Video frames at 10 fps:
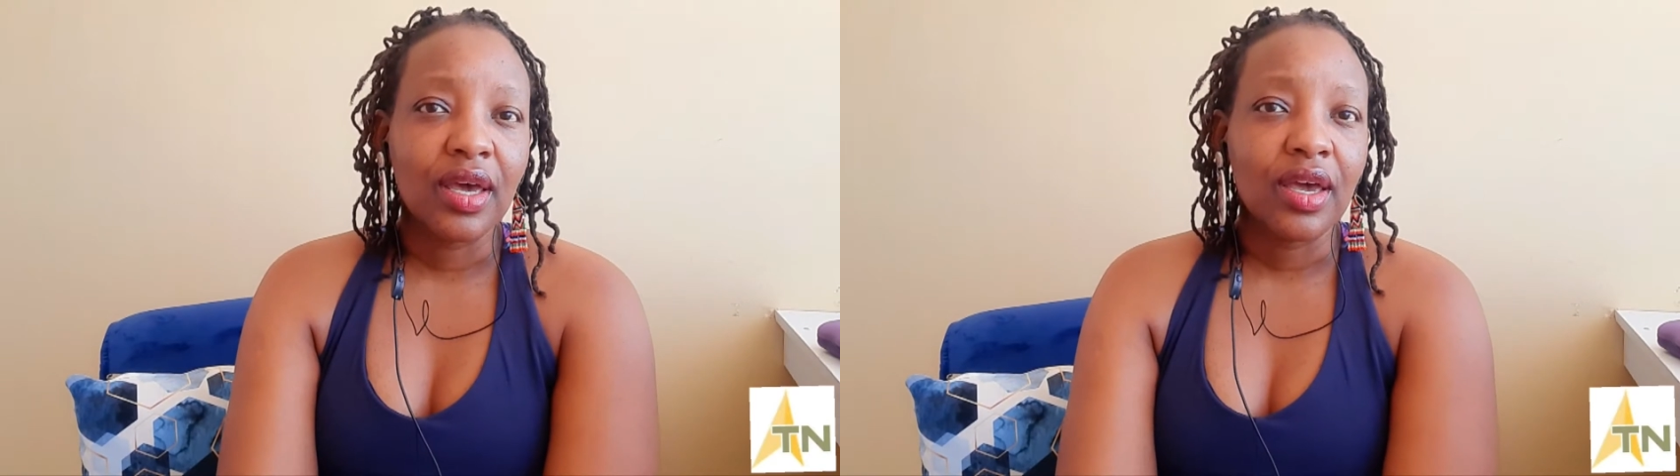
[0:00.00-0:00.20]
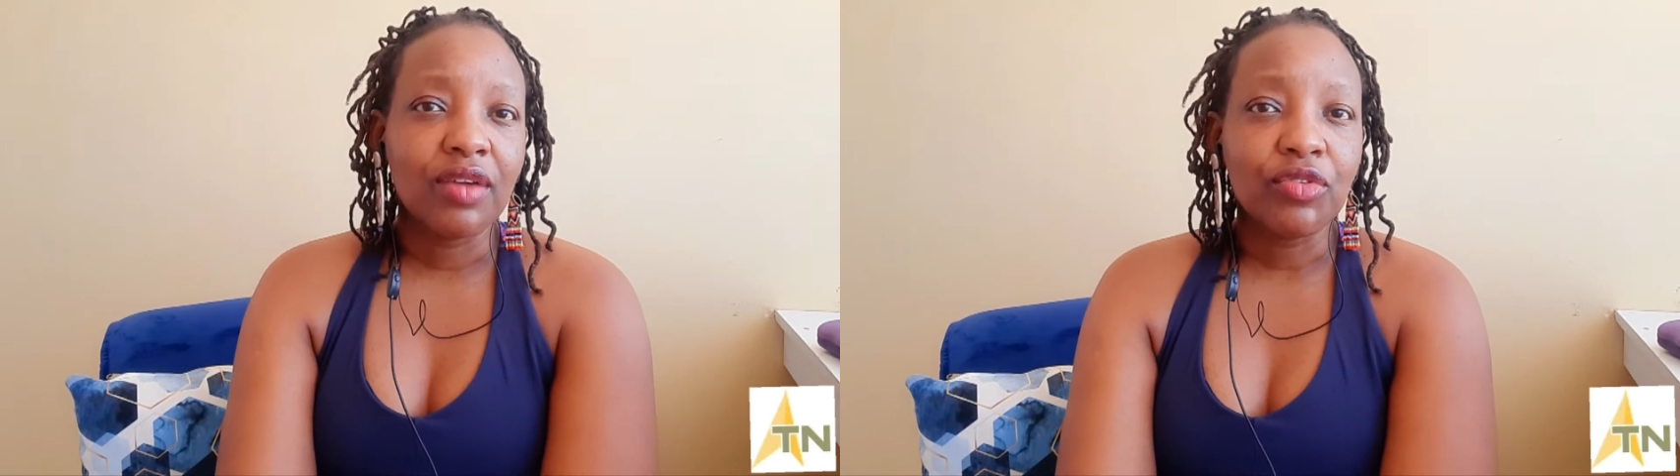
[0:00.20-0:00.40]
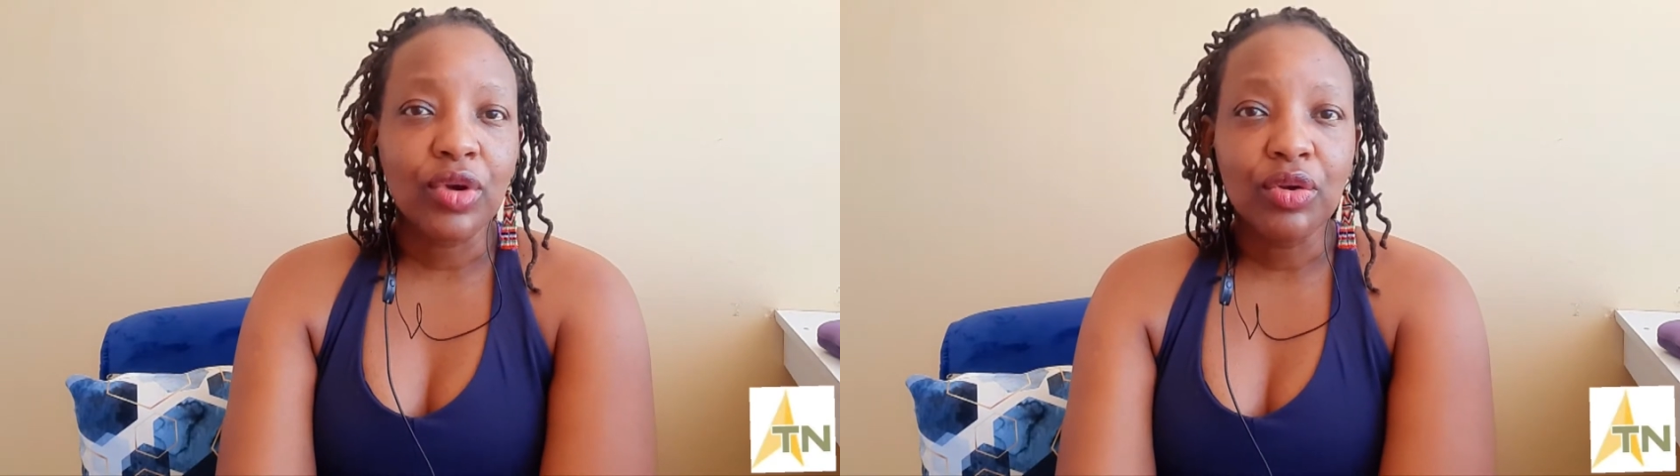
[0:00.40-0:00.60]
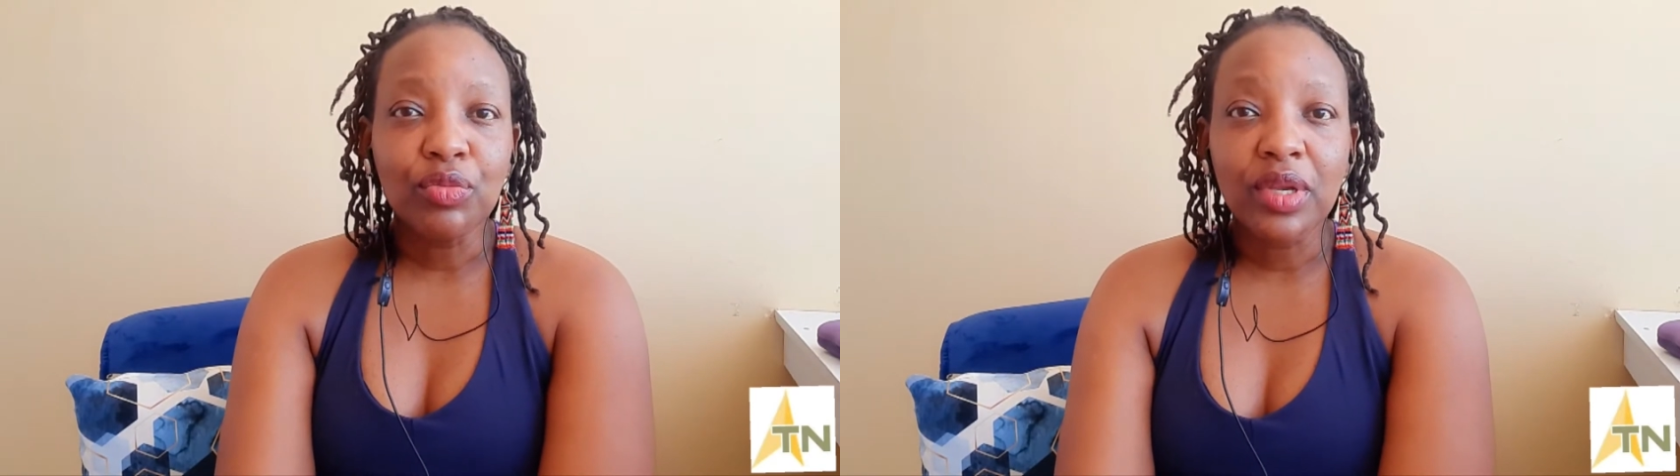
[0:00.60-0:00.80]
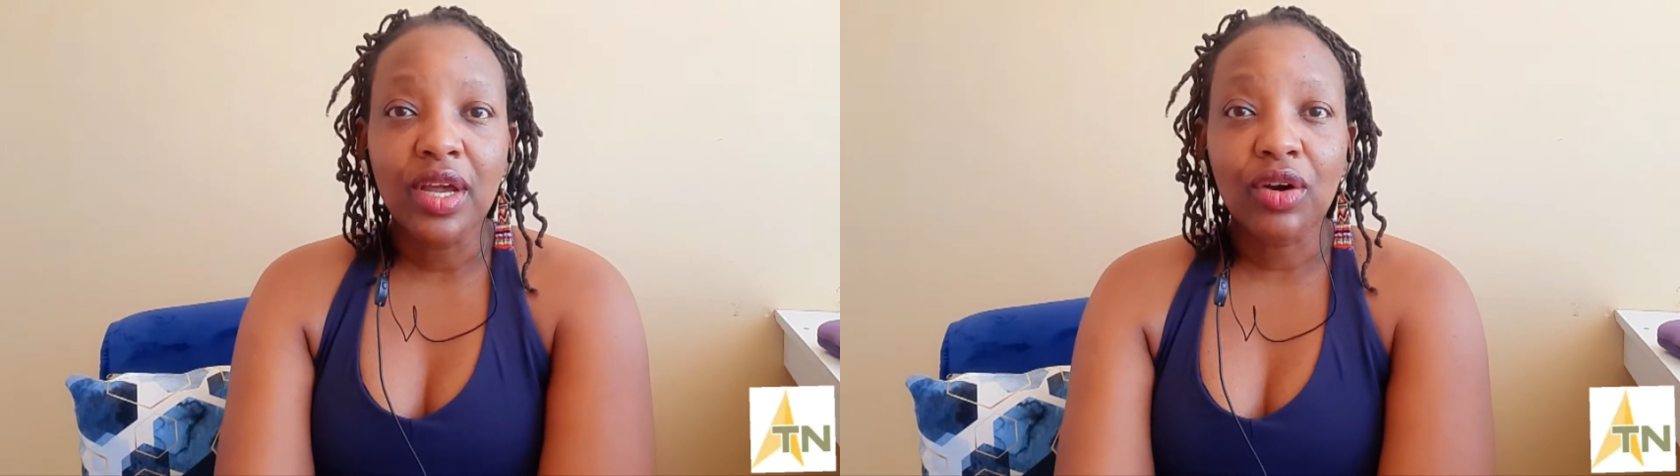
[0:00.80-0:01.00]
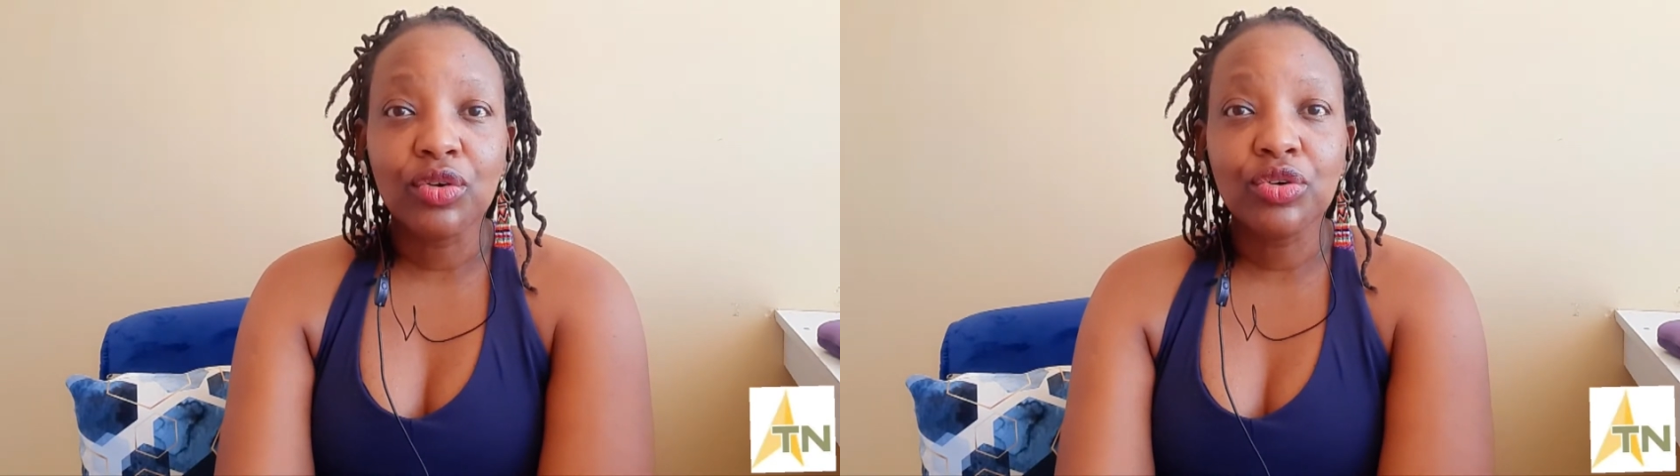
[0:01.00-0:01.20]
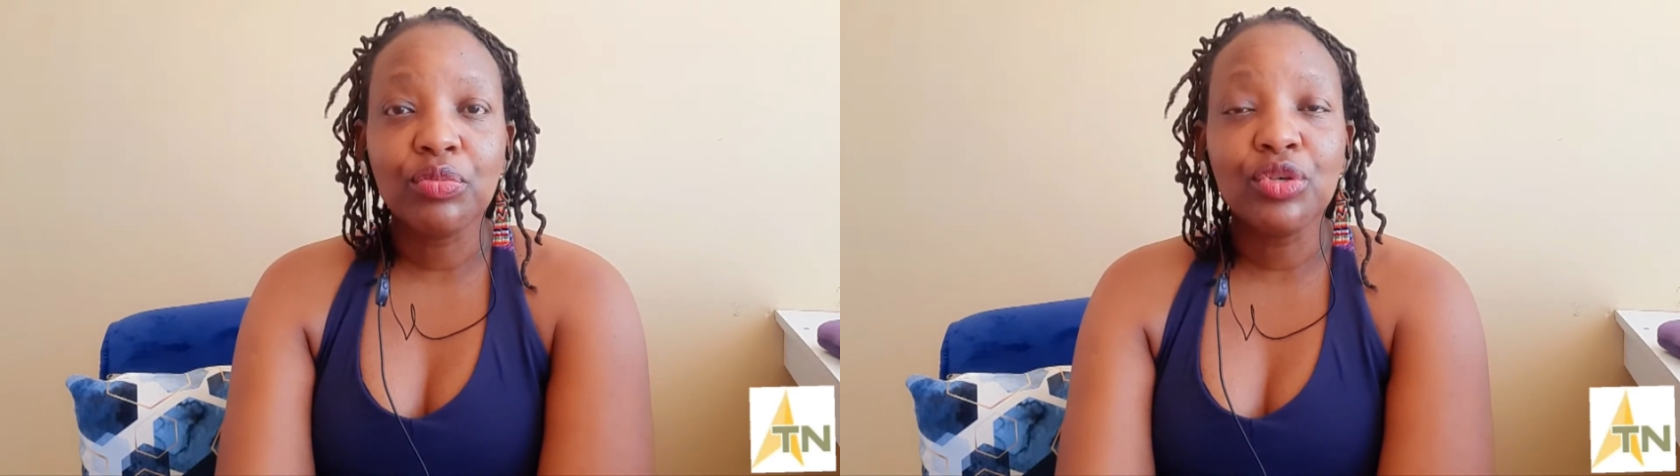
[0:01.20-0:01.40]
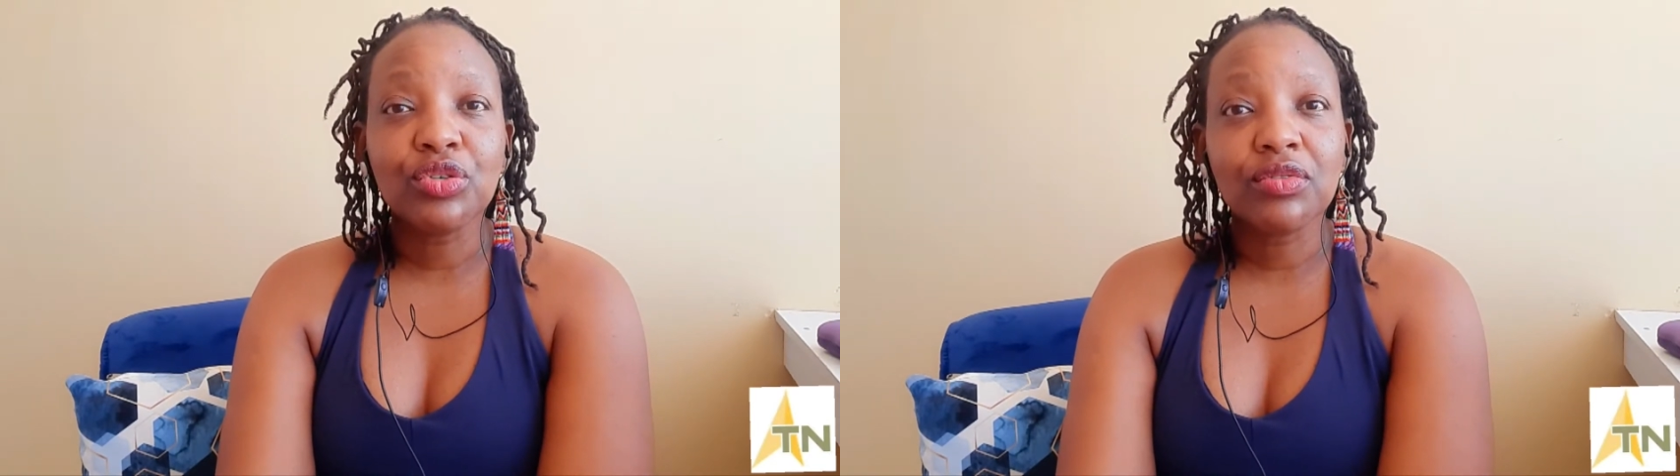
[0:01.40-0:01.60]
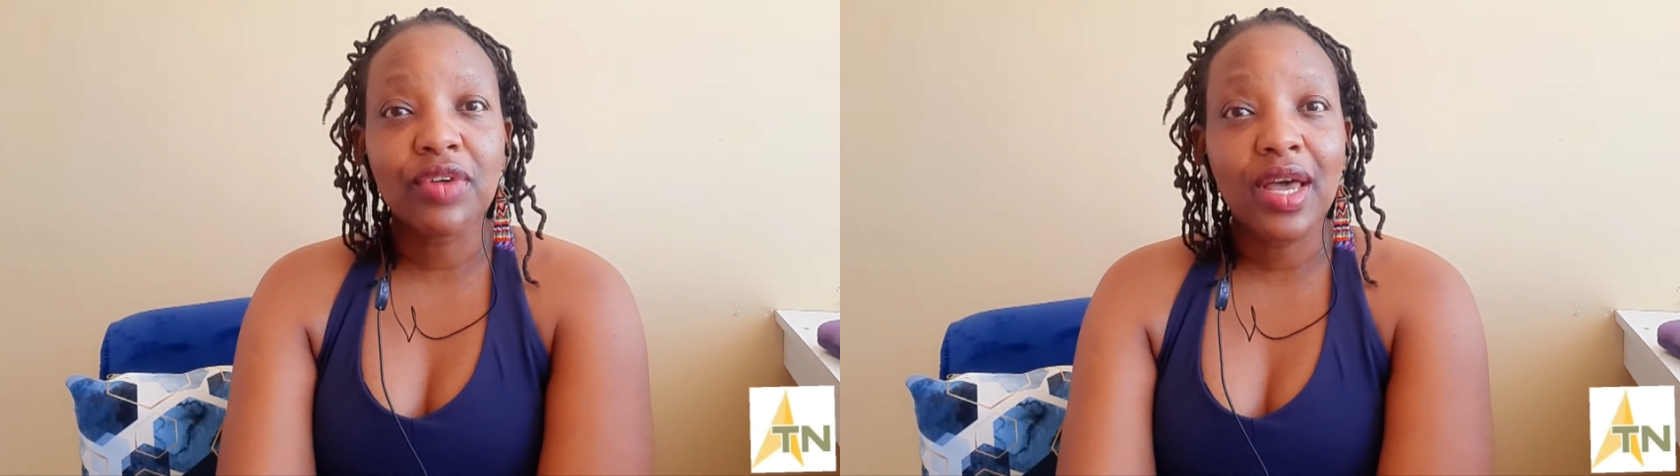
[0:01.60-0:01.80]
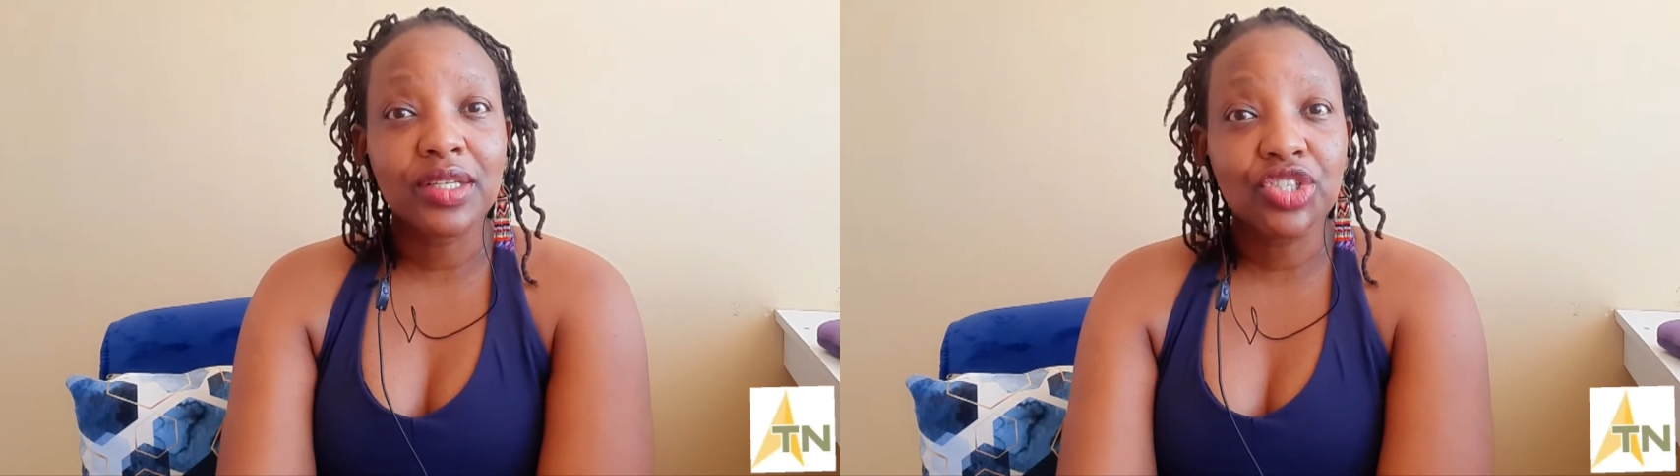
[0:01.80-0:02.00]
everyone who made a contribution
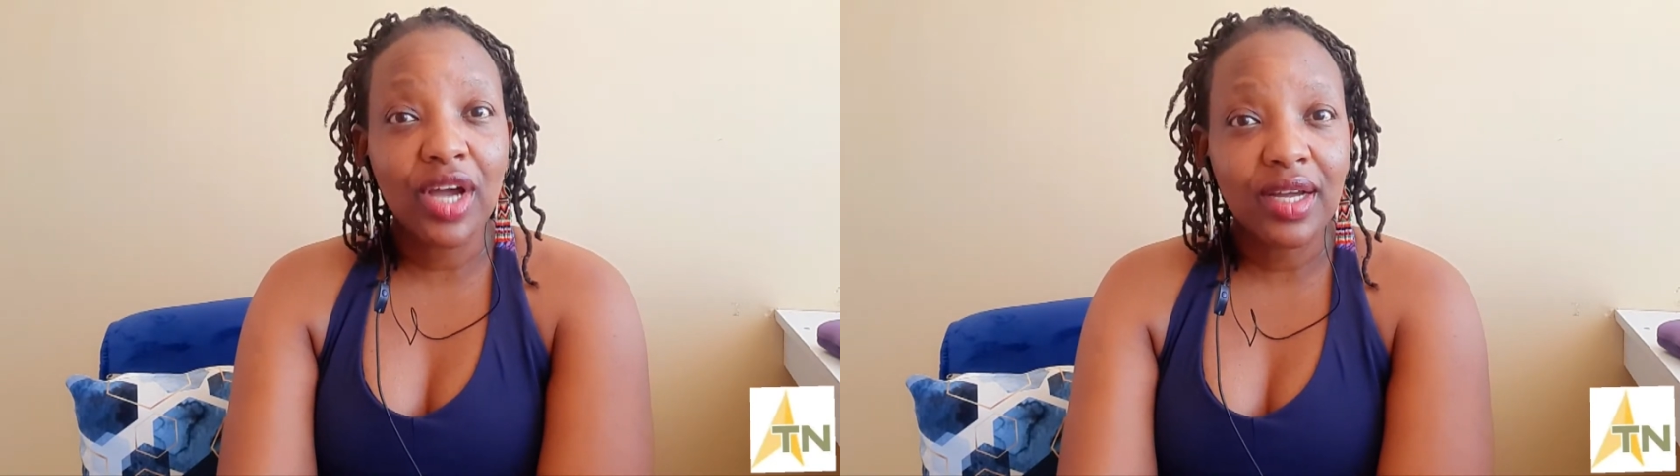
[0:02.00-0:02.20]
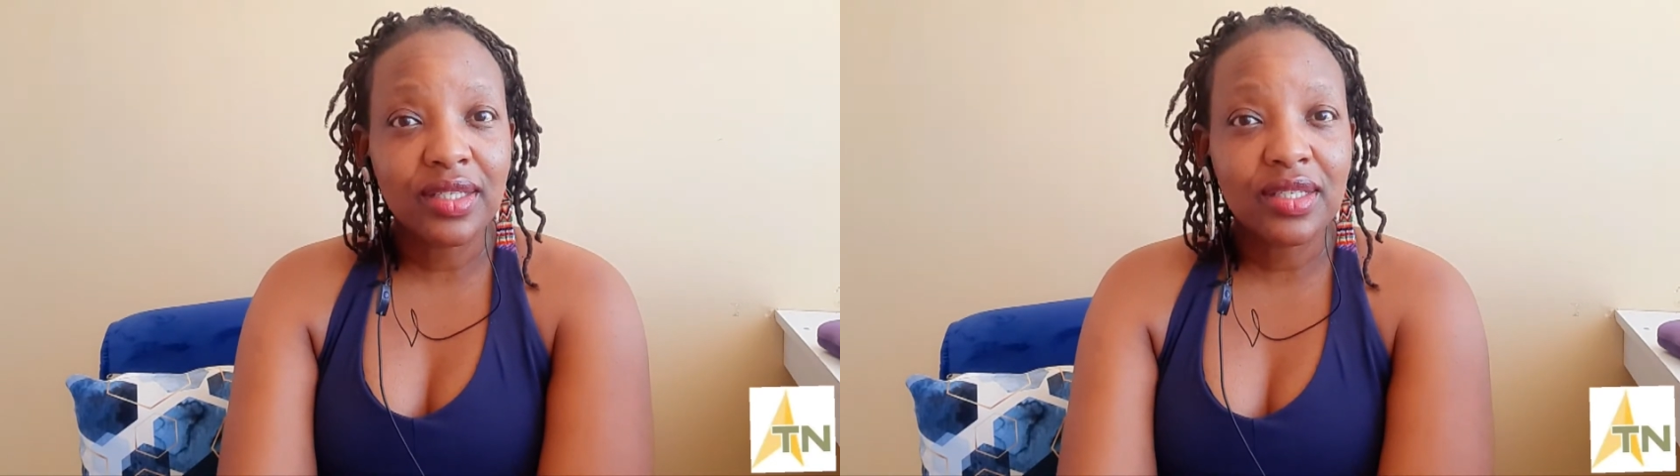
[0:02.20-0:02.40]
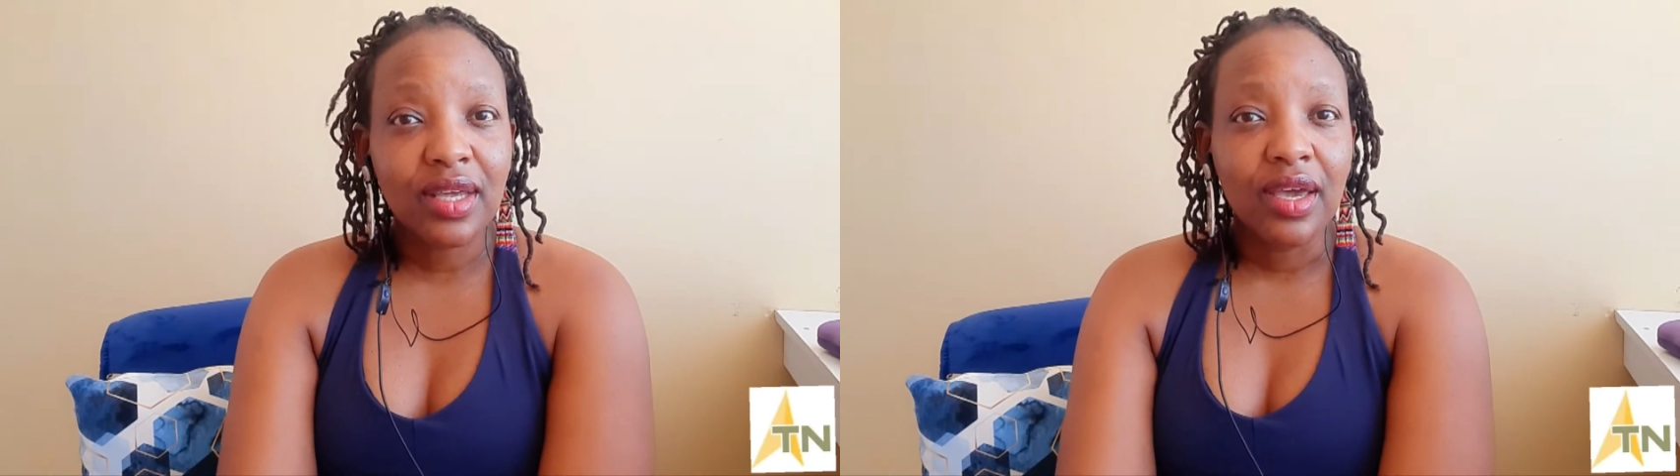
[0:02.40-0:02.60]
via chat,